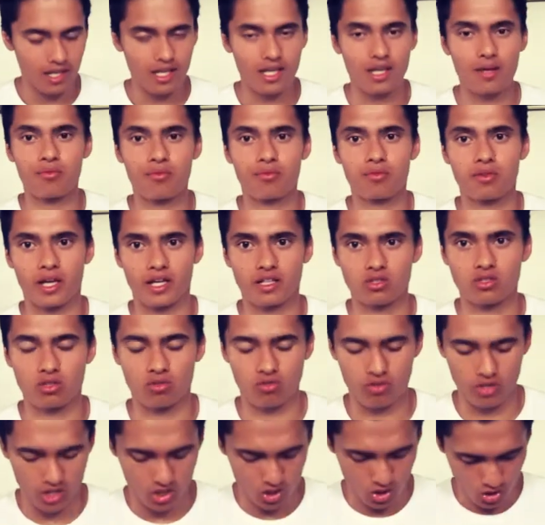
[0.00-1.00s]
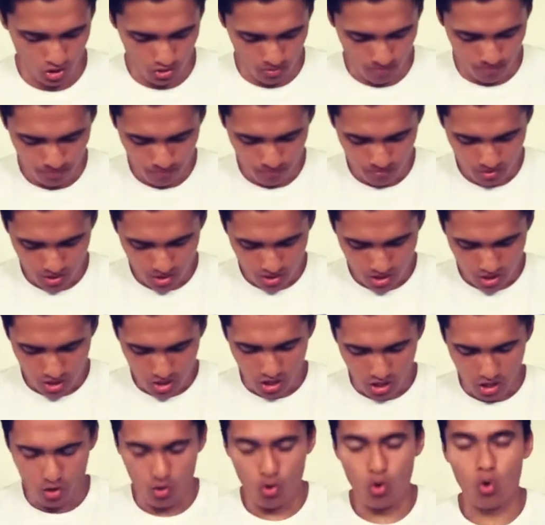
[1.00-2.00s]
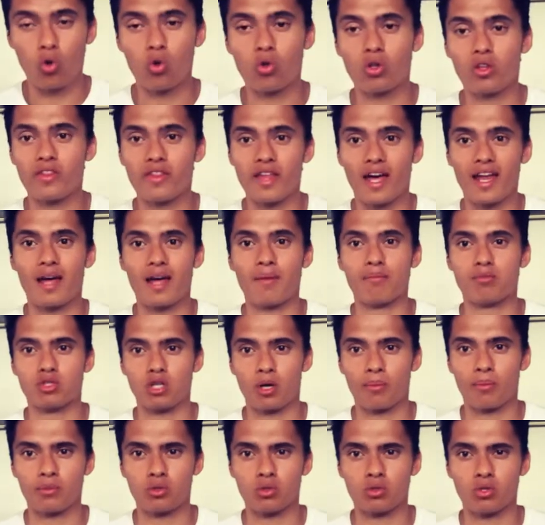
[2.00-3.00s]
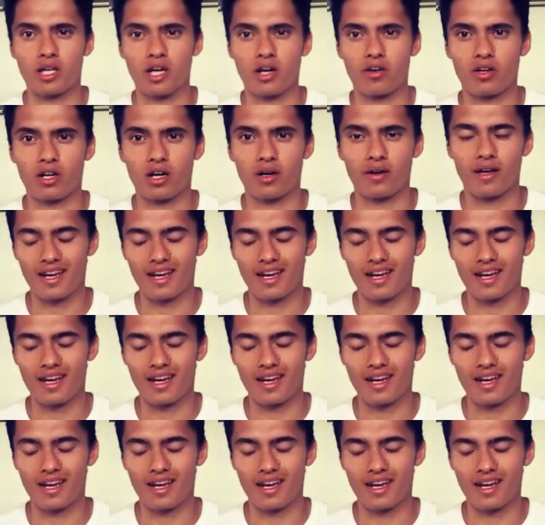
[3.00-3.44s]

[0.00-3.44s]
hip flexor region, and all in that abdominal area.